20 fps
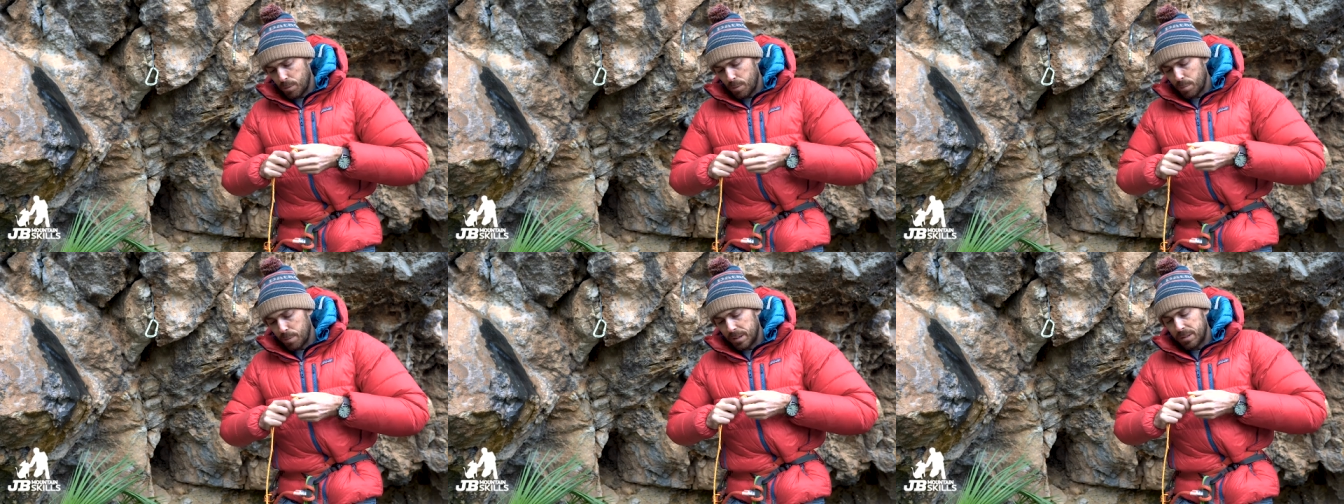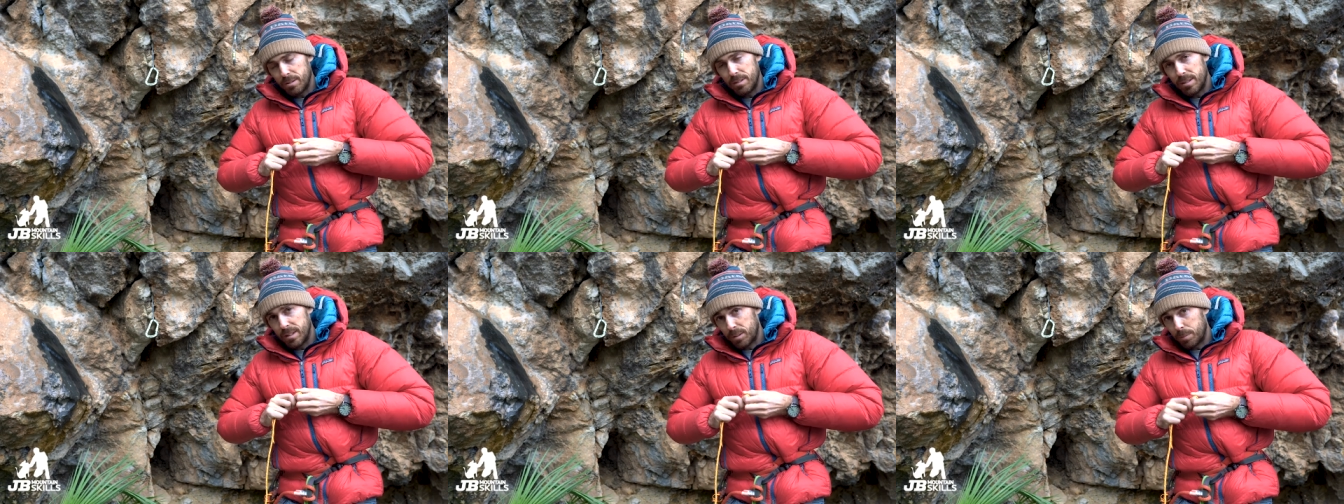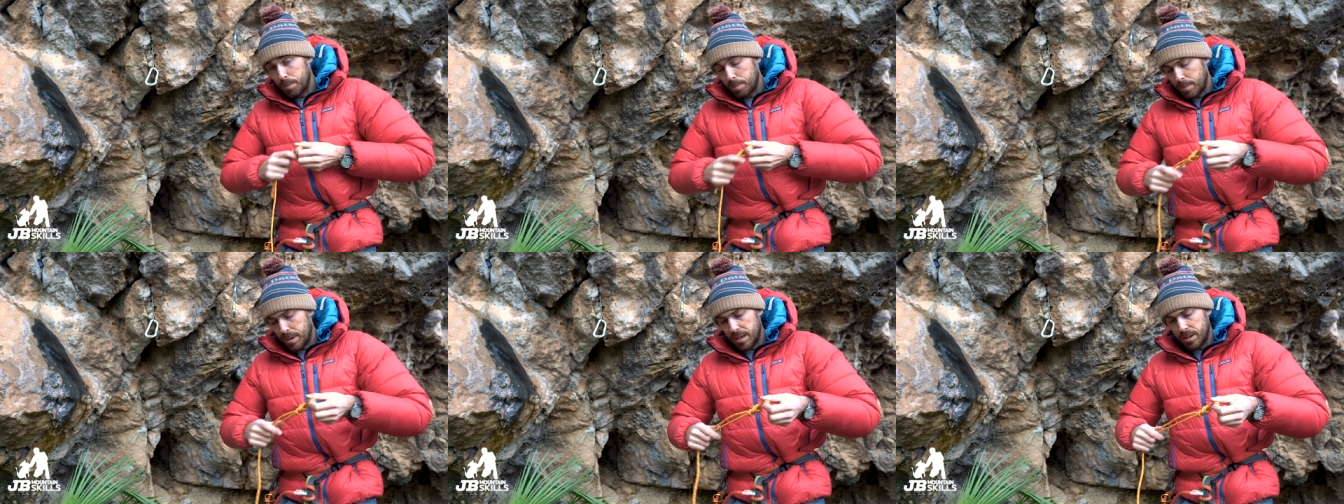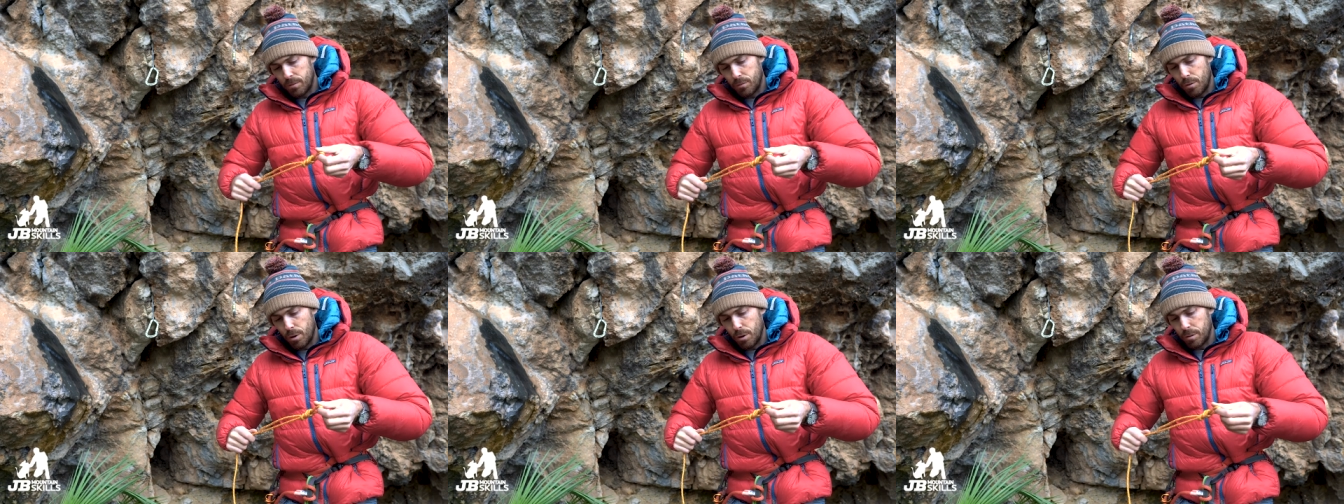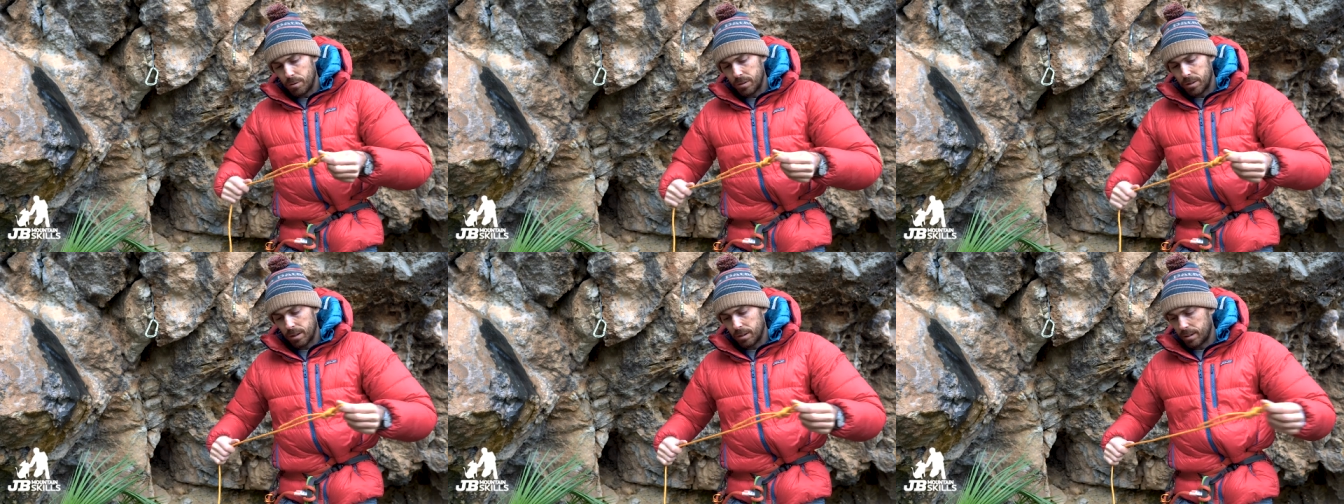You wouldn't be doing this
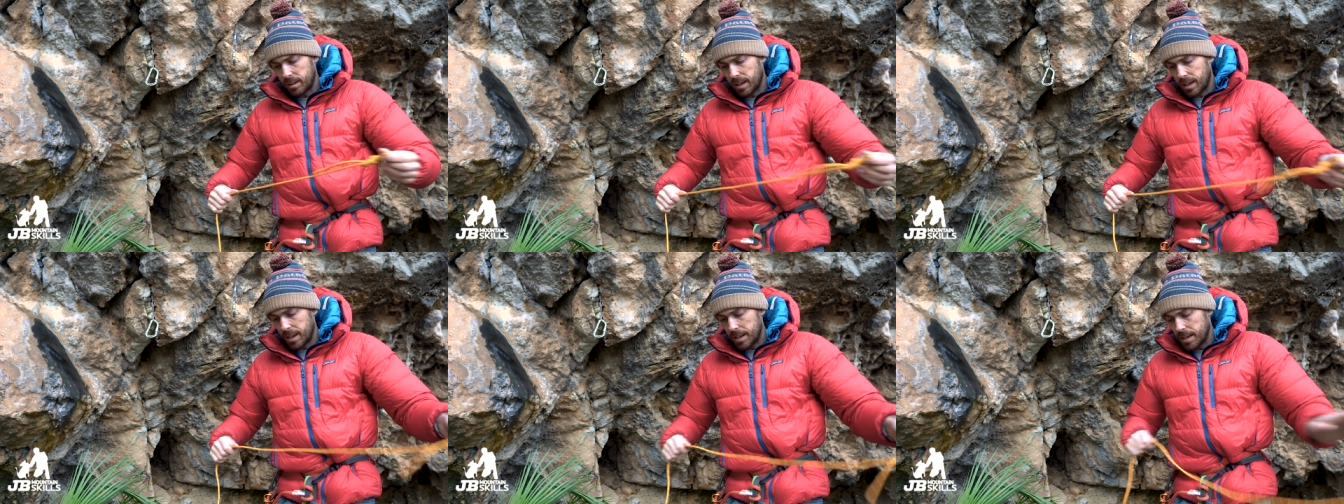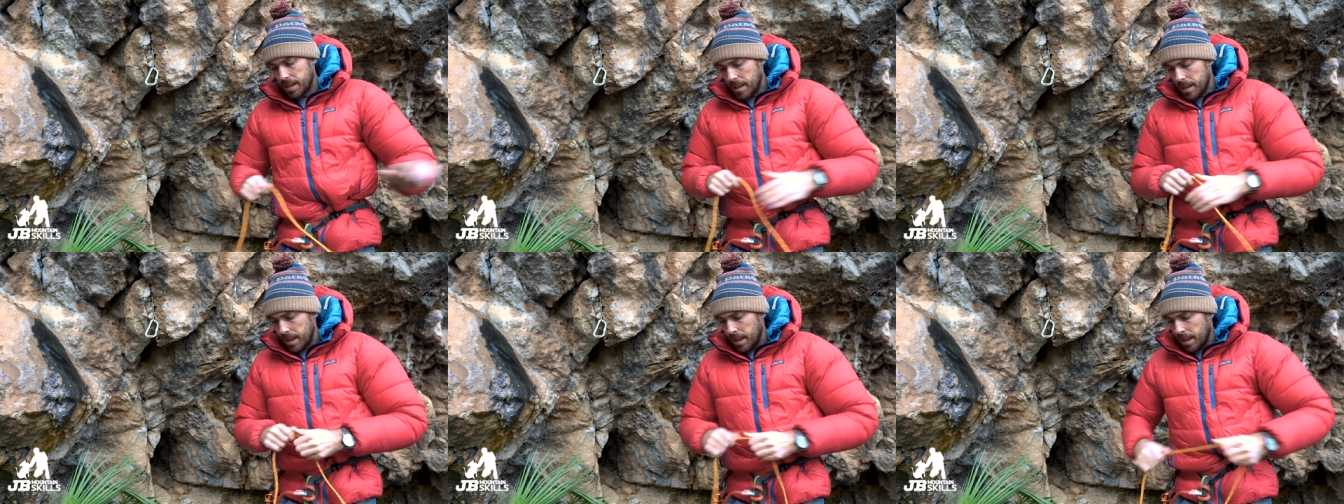mid-route, okay?